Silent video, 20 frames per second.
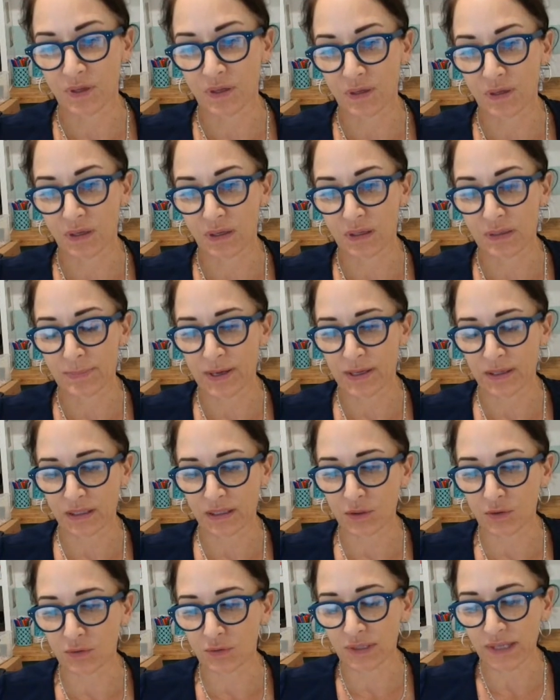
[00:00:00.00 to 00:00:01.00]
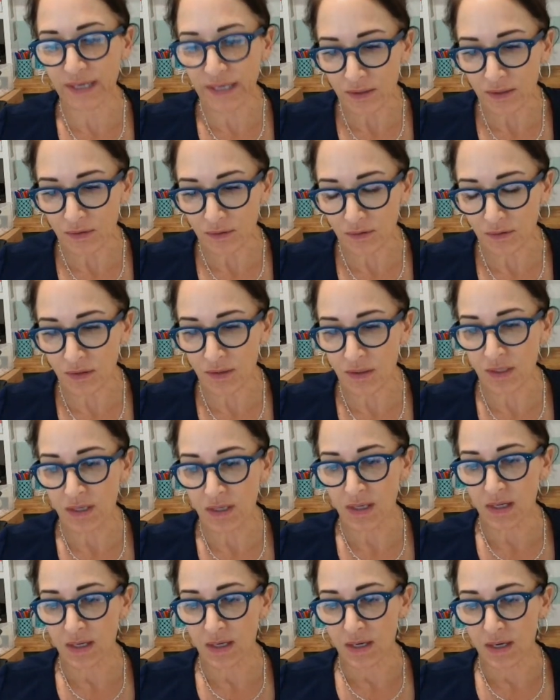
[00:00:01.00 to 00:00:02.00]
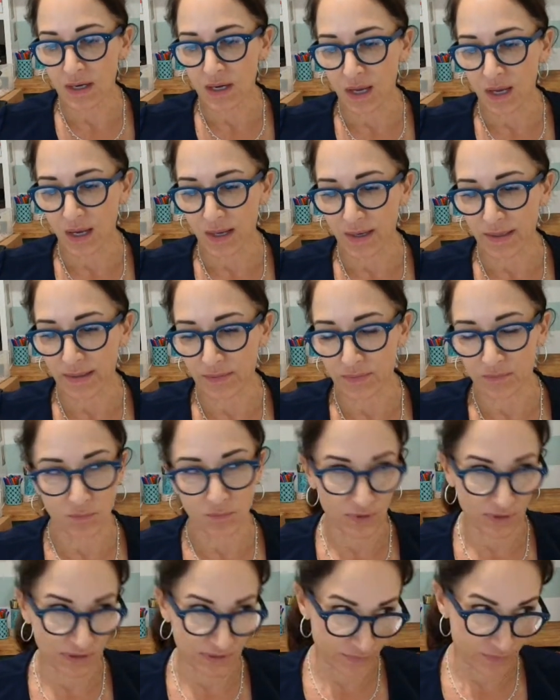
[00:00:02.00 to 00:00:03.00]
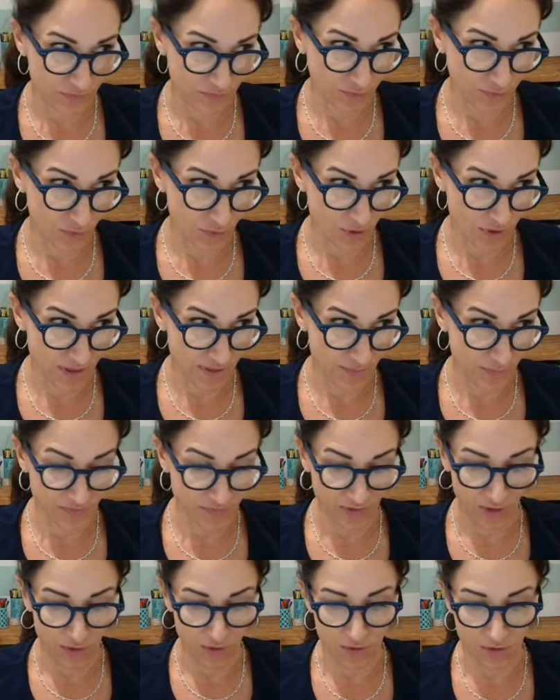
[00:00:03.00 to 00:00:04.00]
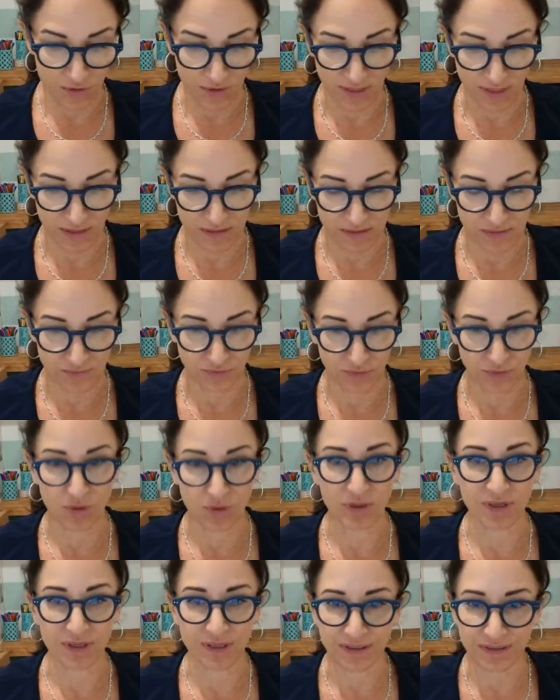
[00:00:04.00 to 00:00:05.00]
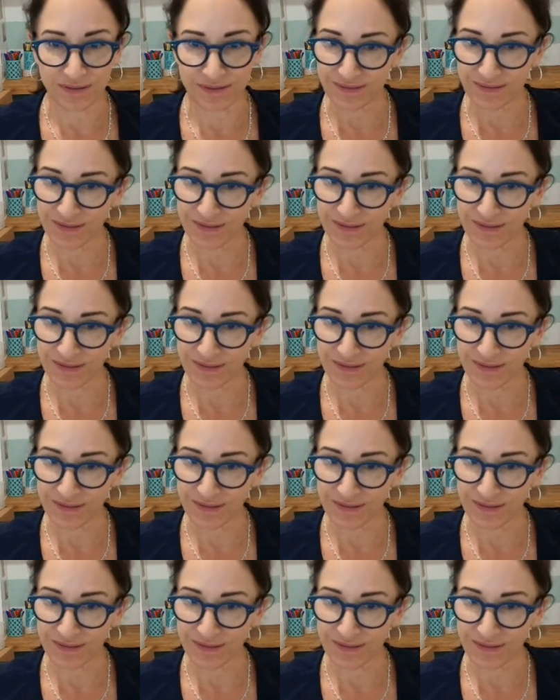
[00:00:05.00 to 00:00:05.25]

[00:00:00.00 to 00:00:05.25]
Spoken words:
about a year later, we live in Florida. We've got hurricanes in Florida.